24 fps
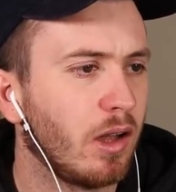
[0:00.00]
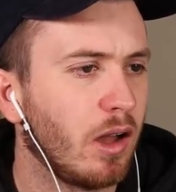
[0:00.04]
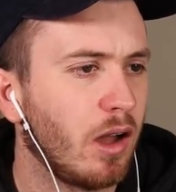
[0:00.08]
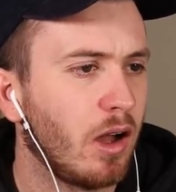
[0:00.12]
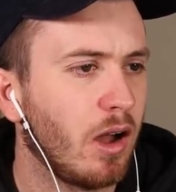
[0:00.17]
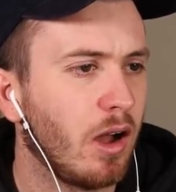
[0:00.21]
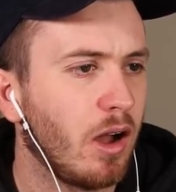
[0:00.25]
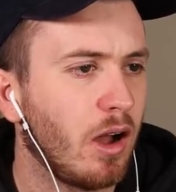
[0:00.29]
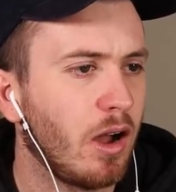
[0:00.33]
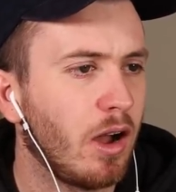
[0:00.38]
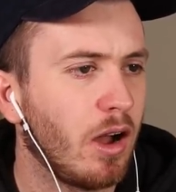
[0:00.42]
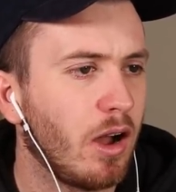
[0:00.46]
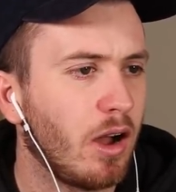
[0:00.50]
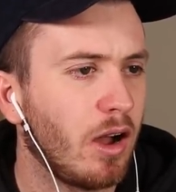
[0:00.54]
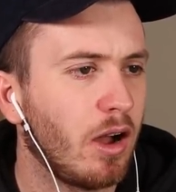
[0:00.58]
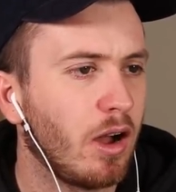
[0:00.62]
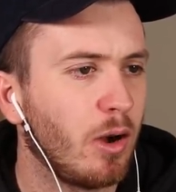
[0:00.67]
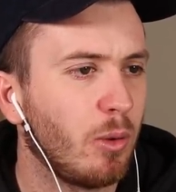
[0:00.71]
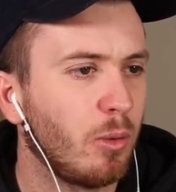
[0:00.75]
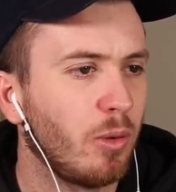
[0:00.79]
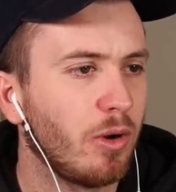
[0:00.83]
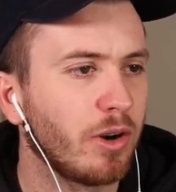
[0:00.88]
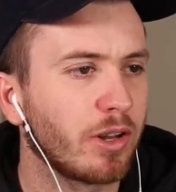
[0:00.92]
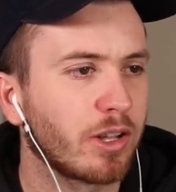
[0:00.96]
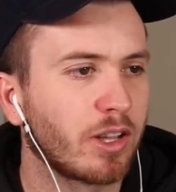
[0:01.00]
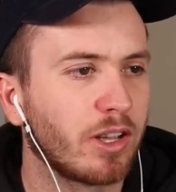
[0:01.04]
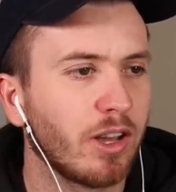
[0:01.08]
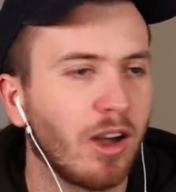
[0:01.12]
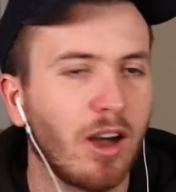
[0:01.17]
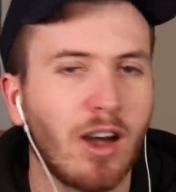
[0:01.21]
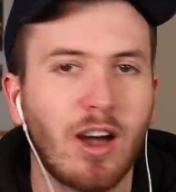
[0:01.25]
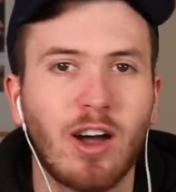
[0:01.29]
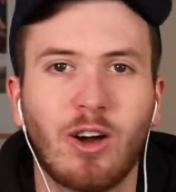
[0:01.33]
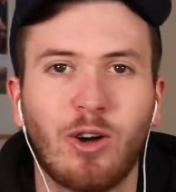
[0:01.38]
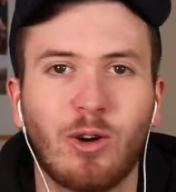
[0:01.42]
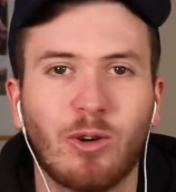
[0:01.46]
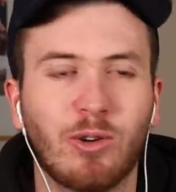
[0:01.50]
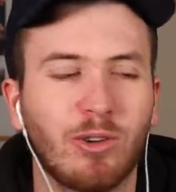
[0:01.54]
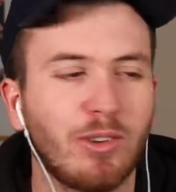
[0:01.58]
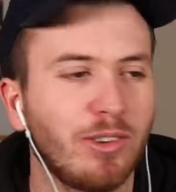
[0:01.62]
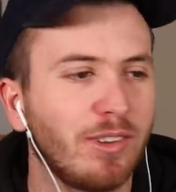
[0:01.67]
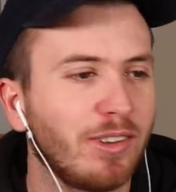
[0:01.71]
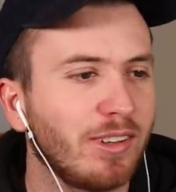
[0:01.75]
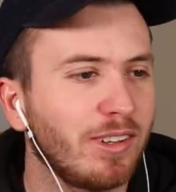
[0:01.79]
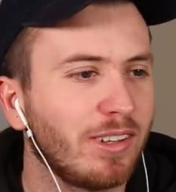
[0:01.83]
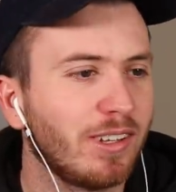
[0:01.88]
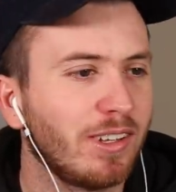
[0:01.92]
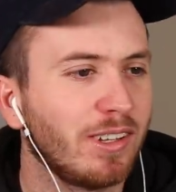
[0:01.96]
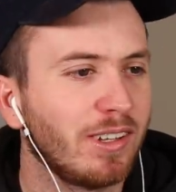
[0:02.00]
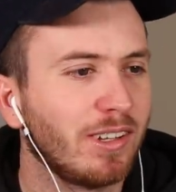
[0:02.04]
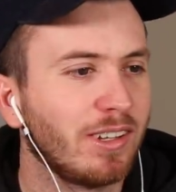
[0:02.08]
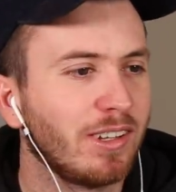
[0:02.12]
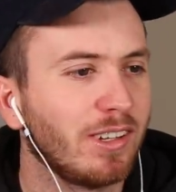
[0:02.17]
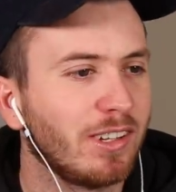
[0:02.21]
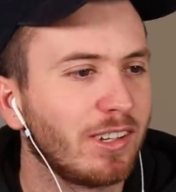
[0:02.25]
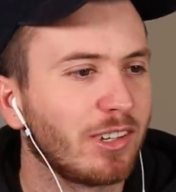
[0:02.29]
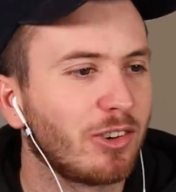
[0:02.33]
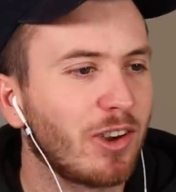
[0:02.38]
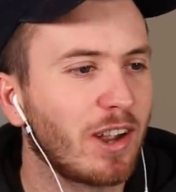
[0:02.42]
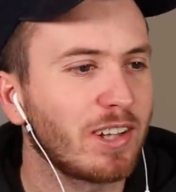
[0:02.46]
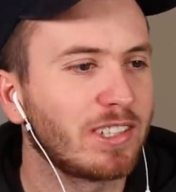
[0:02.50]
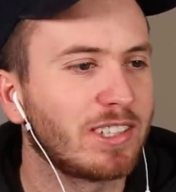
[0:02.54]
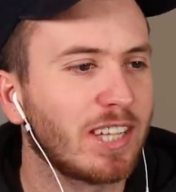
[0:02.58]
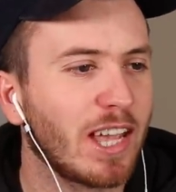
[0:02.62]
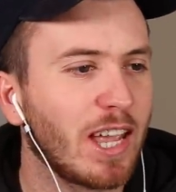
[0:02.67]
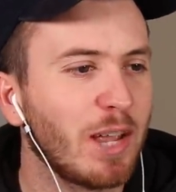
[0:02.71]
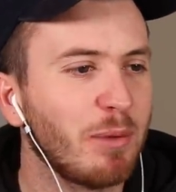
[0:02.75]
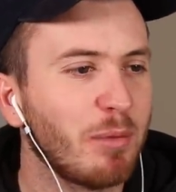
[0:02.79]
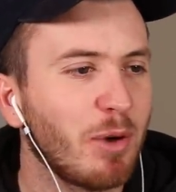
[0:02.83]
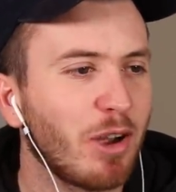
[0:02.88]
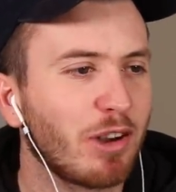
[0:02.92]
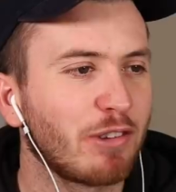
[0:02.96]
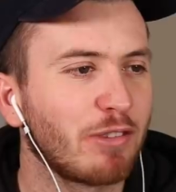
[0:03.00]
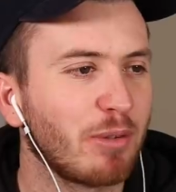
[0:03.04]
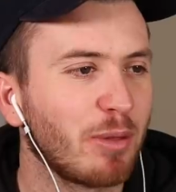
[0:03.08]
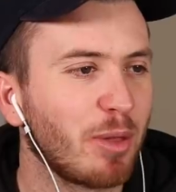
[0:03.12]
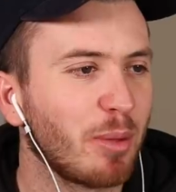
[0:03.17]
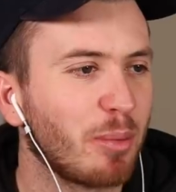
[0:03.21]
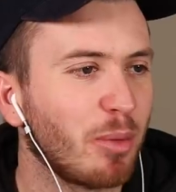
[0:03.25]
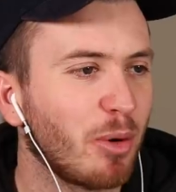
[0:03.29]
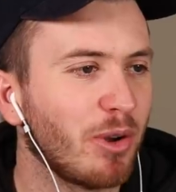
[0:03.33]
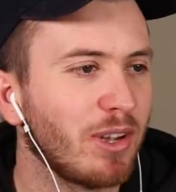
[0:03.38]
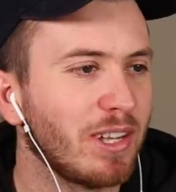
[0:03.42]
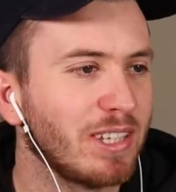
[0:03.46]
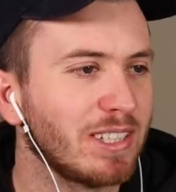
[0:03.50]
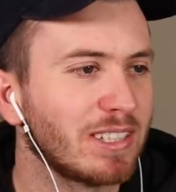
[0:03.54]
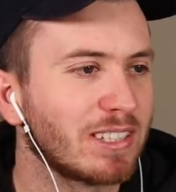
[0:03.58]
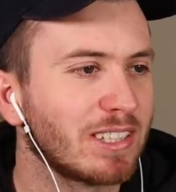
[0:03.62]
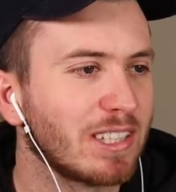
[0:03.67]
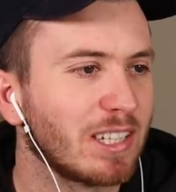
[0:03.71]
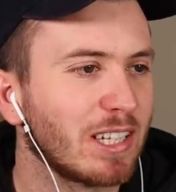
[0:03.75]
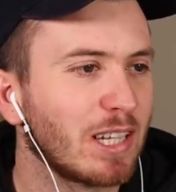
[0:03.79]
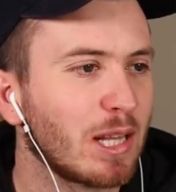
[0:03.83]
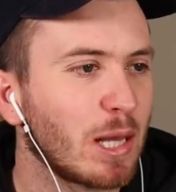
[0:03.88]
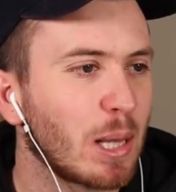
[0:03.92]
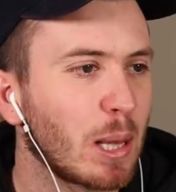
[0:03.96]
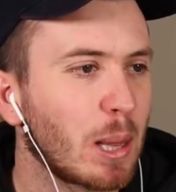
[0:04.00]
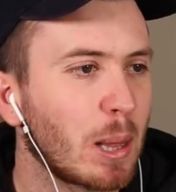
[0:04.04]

Oh, what a goal. Great teamwork from the boys.